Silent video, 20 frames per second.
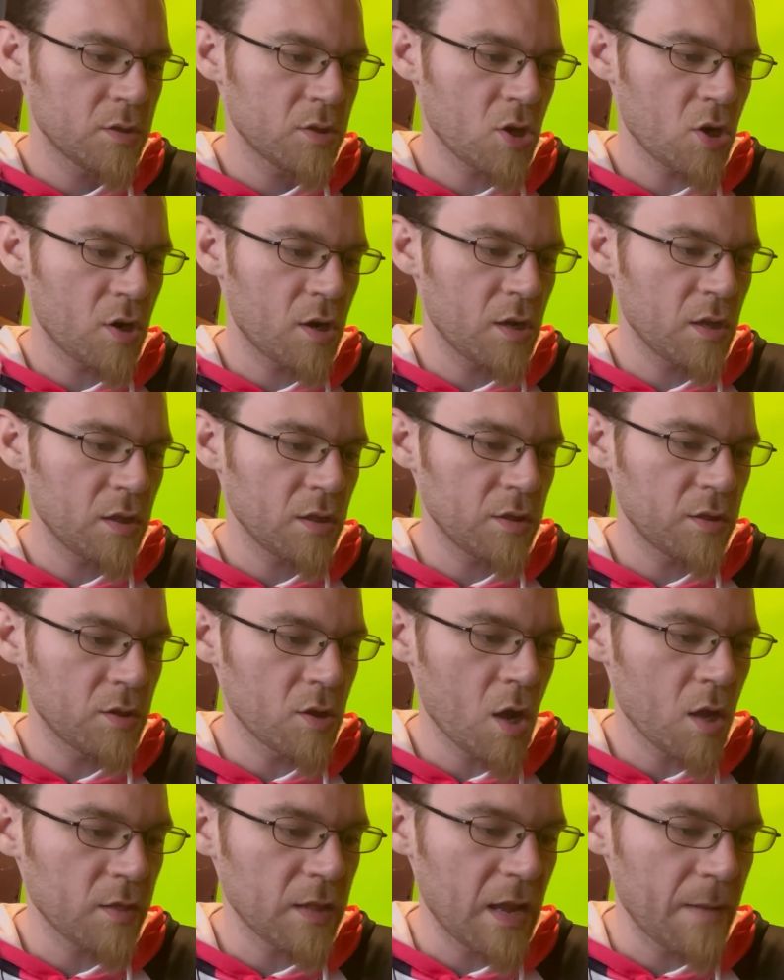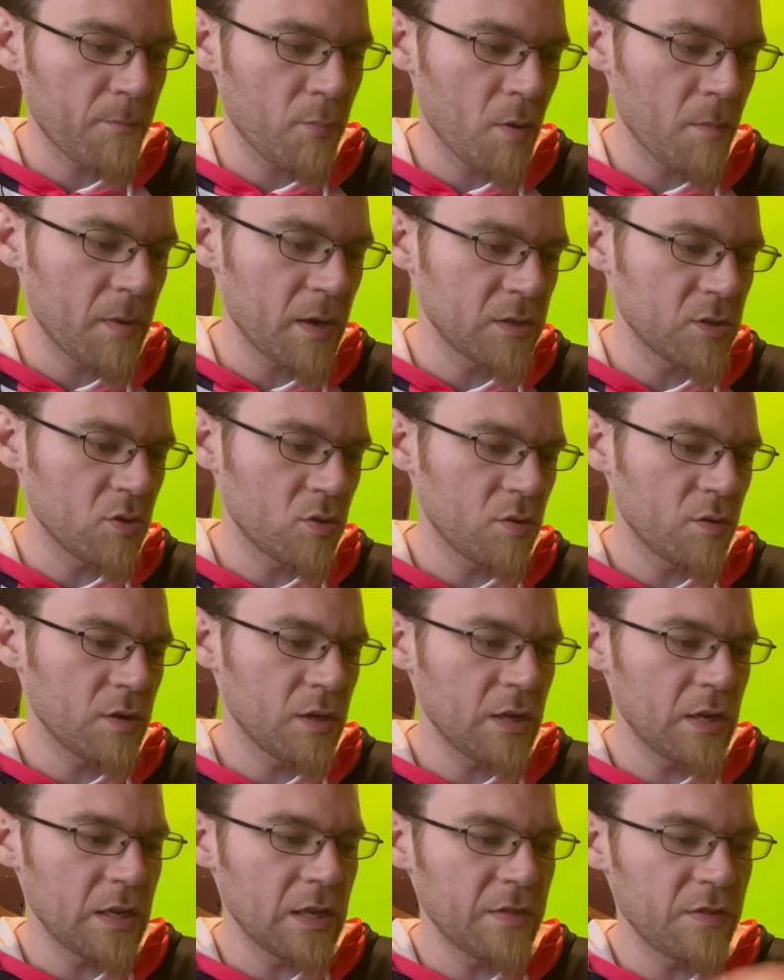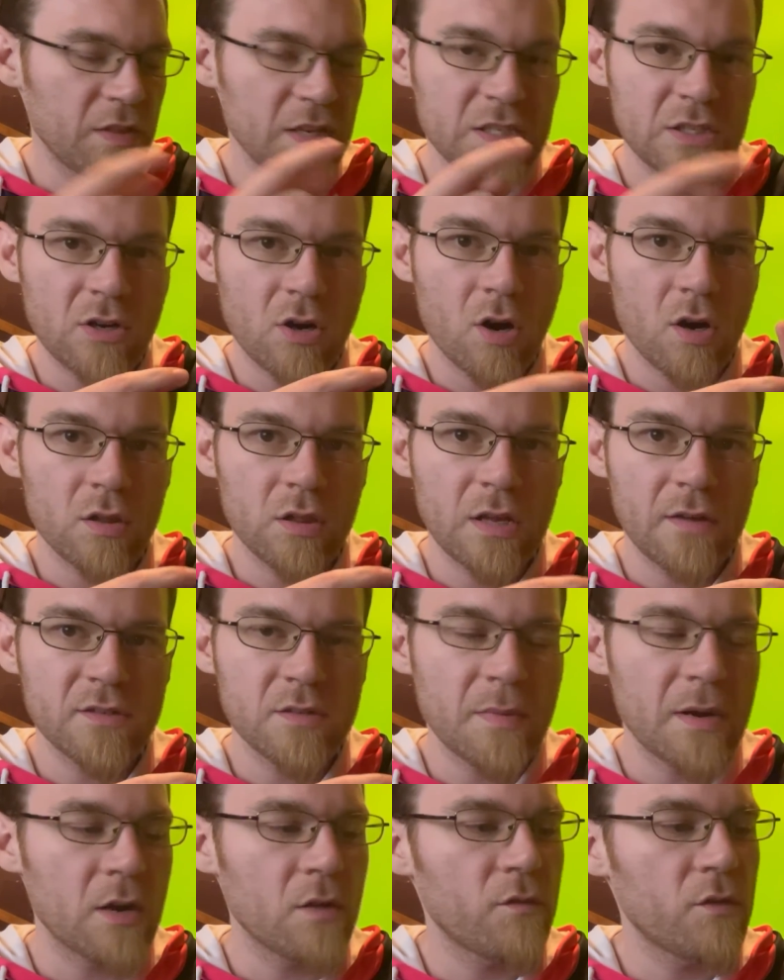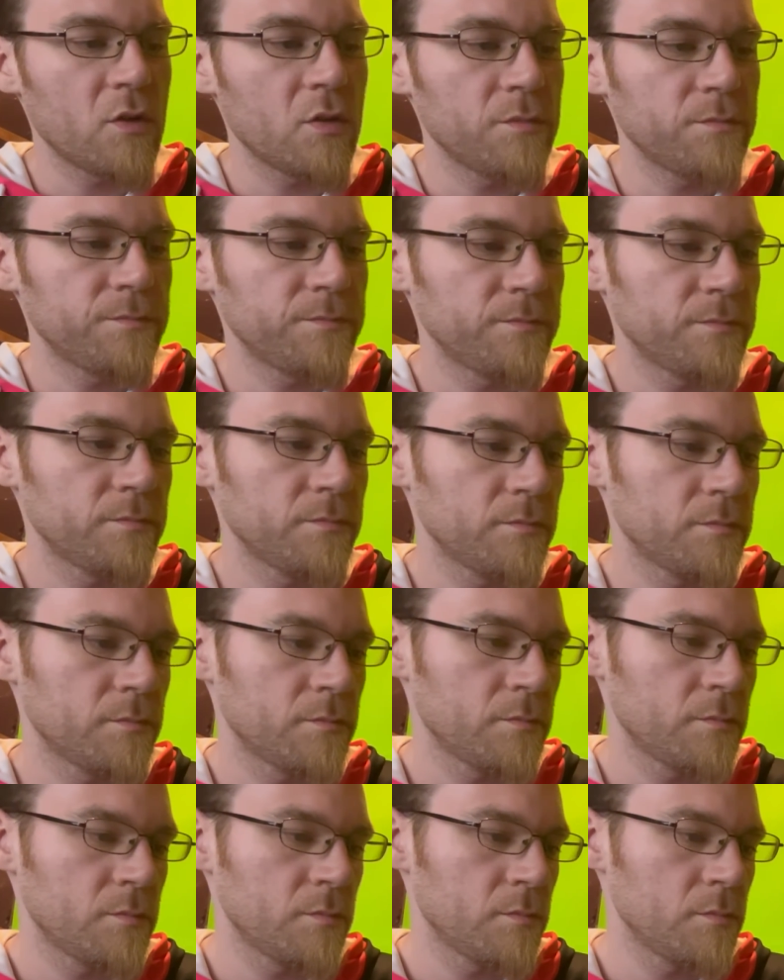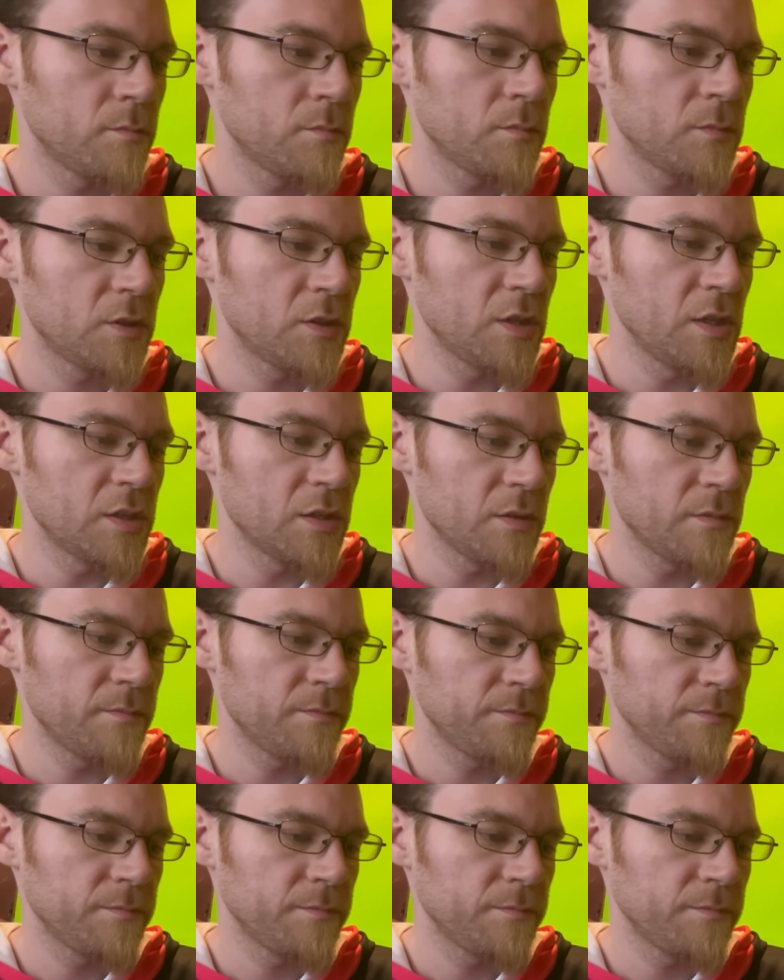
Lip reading: target non-land permanent until this card leaves the battlefield. It's decent.